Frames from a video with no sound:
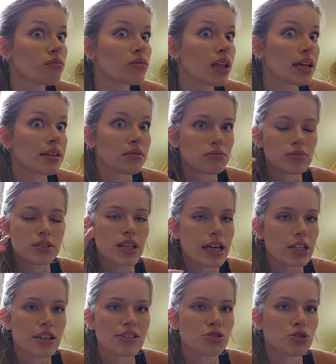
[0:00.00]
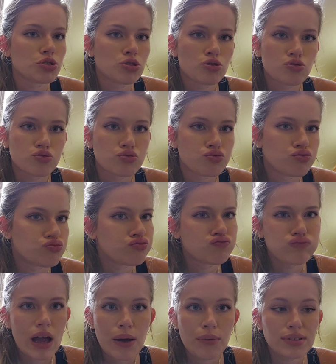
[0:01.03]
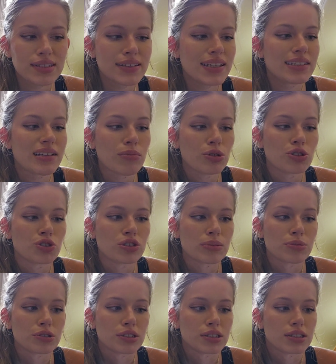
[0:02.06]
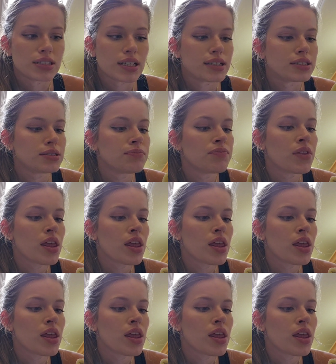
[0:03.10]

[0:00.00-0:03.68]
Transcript: Like I would say they doubled or tripled in size.